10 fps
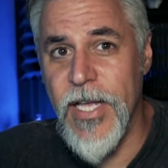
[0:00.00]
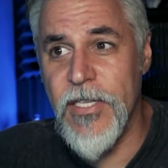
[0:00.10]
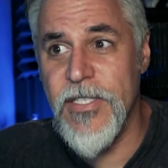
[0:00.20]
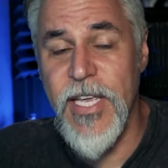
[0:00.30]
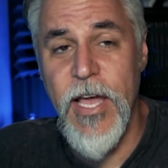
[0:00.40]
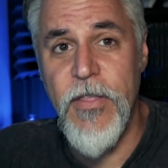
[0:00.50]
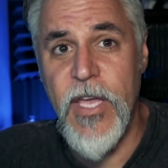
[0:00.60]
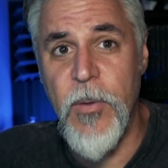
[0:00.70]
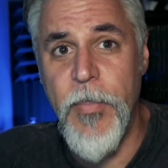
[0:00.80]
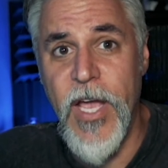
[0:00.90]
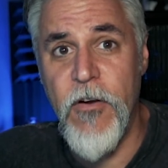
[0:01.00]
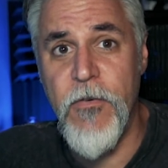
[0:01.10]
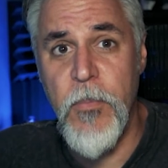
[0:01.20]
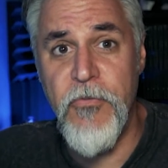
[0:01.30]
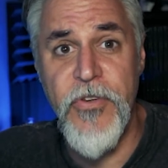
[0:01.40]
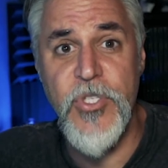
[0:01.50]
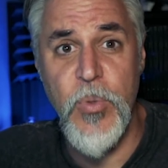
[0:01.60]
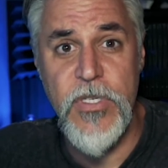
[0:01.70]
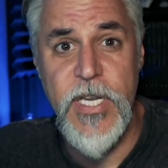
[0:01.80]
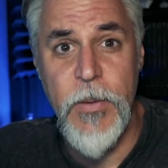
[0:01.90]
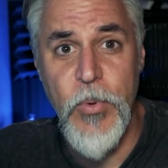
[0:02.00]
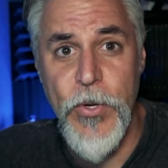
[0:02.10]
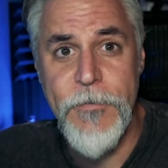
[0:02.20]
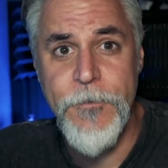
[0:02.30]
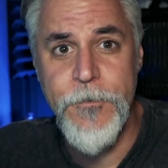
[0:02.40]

and see how they compare from a visual standpoint.